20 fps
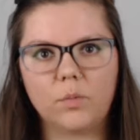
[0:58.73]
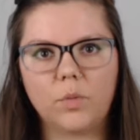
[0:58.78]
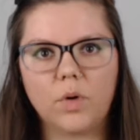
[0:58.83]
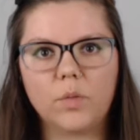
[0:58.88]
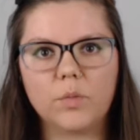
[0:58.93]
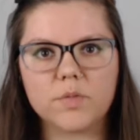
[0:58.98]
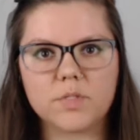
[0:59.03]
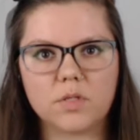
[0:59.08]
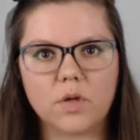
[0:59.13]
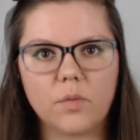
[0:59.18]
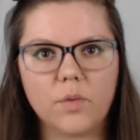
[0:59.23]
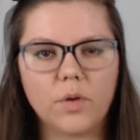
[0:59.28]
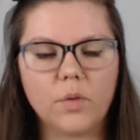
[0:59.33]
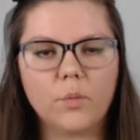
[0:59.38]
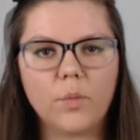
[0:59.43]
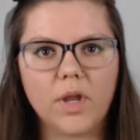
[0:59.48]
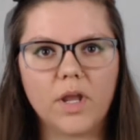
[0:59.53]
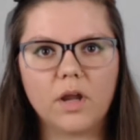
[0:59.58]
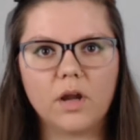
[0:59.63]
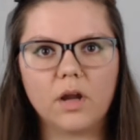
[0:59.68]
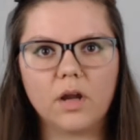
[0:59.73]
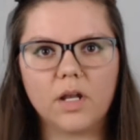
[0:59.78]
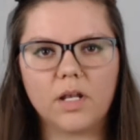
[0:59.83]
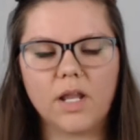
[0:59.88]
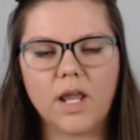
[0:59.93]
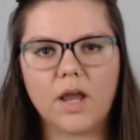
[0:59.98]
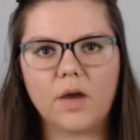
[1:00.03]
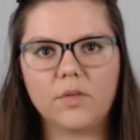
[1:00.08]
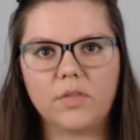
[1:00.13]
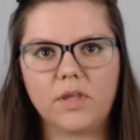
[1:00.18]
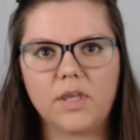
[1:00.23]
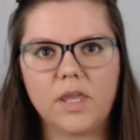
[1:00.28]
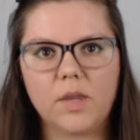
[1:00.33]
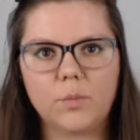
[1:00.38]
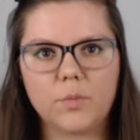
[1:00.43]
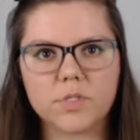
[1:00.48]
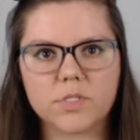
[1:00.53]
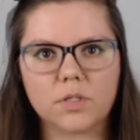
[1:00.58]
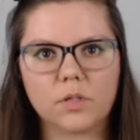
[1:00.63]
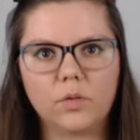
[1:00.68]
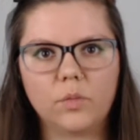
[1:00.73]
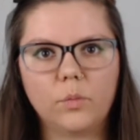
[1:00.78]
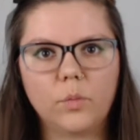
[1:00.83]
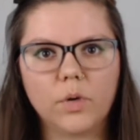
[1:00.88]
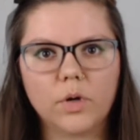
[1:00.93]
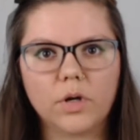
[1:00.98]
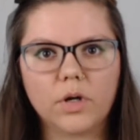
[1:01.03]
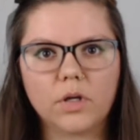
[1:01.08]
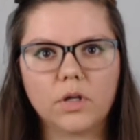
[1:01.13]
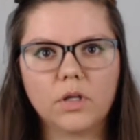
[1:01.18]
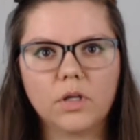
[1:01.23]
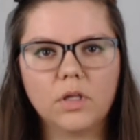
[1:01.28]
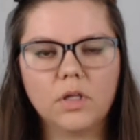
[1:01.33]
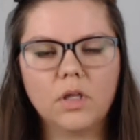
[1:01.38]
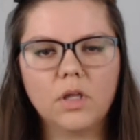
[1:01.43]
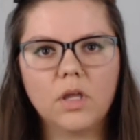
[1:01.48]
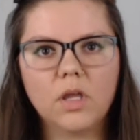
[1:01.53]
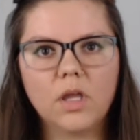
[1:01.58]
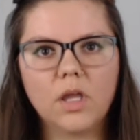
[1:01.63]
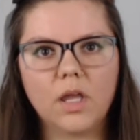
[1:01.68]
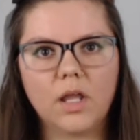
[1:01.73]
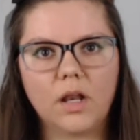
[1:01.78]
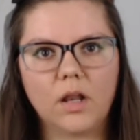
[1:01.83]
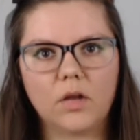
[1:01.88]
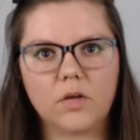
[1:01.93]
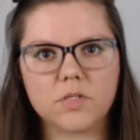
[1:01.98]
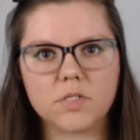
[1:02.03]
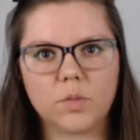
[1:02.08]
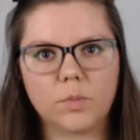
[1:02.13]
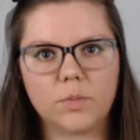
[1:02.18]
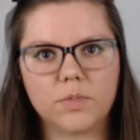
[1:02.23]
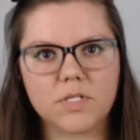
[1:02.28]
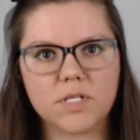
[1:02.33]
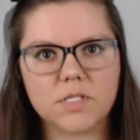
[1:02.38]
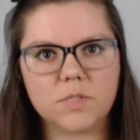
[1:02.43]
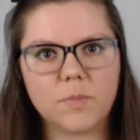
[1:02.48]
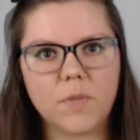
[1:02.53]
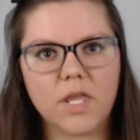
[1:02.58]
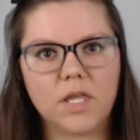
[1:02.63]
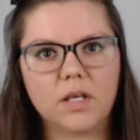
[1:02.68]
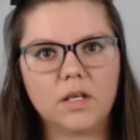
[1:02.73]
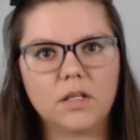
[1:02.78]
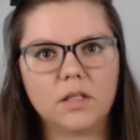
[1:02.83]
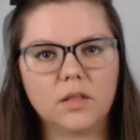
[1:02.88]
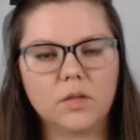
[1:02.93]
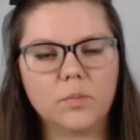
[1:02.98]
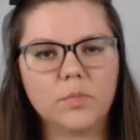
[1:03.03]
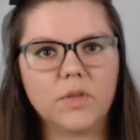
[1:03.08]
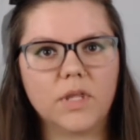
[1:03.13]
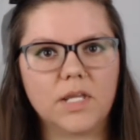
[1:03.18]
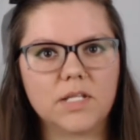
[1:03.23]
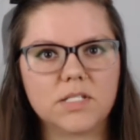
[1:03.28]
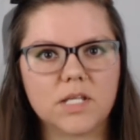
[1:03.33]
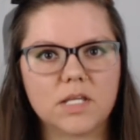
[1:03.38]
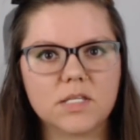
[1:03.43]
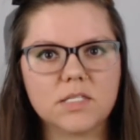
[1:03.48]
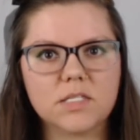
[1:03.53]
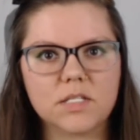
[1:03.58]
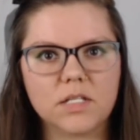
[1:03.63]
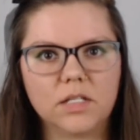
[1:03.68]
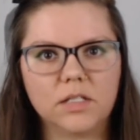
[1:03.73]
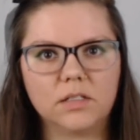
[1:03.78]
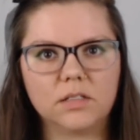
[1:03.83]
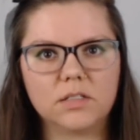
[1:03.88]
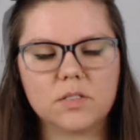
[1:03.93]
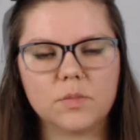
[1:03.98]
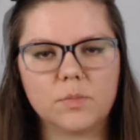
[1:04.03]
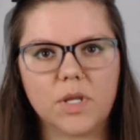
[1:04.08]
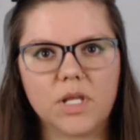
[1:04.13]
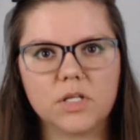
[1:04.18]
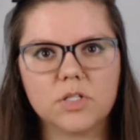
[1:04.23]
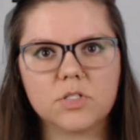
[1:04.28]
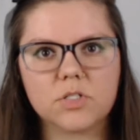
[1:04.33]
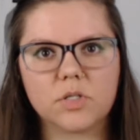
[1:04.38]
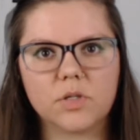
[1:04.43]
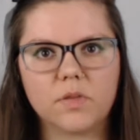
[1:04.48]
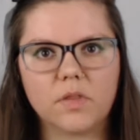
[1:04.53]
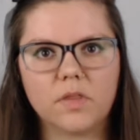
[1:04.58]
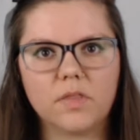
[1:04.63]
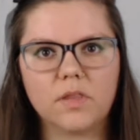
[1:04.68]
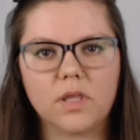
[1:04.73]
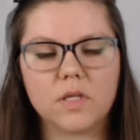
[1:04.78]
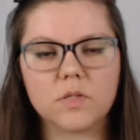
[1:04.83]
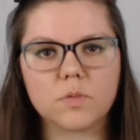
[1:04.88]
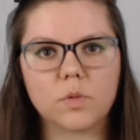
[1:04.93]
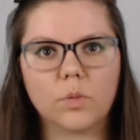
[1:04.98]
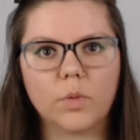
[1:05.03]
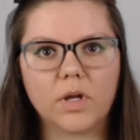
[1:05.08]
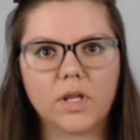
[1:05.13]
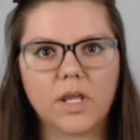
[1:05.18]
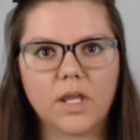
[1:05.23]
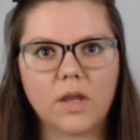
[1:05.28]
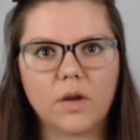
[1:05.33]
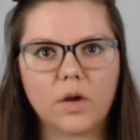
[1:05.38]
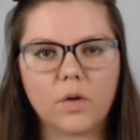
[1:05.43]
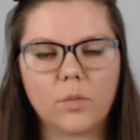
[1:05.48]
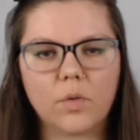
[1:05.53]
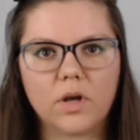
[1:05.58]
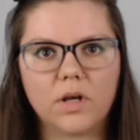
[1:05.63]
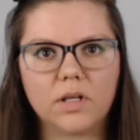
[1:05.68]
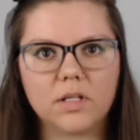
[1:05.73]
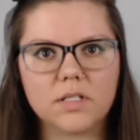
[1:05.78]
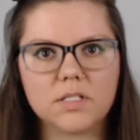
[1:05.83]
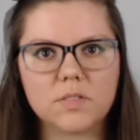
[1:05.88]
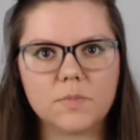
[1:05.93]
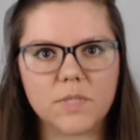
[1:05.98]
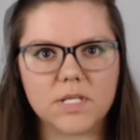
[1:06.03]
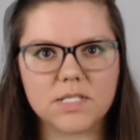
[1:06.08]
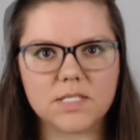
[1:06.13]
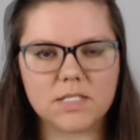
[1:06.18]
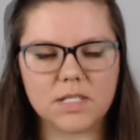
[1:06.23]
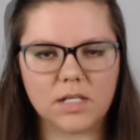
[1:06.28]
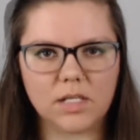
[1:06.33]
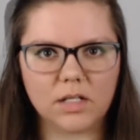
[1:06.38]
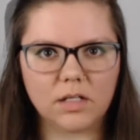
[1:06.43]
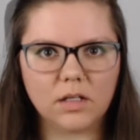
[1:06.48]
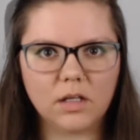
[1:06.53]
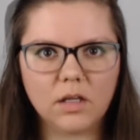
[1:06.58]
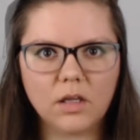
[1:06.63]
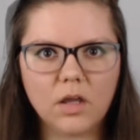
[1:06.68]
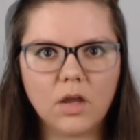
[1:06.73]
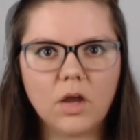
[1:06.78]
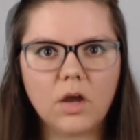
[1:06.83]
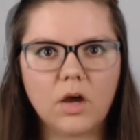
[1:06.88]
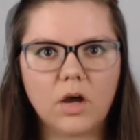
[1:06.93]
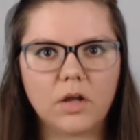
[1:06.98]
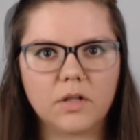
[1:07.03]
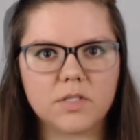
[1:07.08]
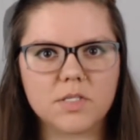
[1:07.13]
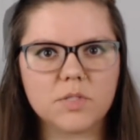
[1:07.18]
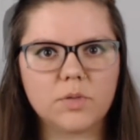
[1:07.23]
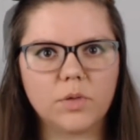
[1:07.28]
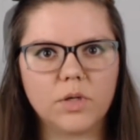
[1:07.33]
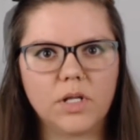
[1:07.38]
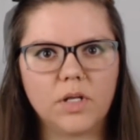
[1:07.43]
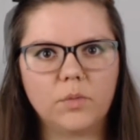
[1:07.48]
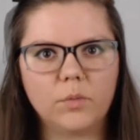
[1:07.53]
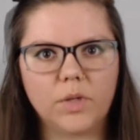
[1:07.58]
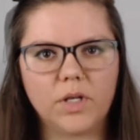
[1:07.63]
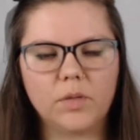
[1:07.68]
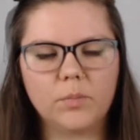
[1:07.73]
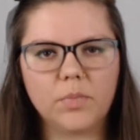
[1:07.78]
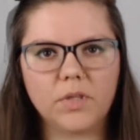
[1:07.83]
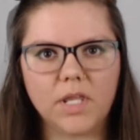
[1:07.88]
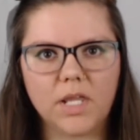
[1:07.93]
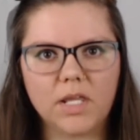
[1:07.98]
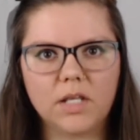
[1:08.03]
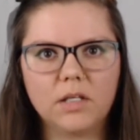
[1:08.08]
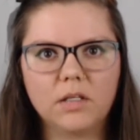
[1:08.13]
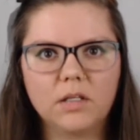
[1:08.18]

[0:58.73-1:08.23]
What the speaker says: what was going where and how the game was going to work. And I also participated in the play testing make sure that things were working how I wanted it to be seen on screen when it played.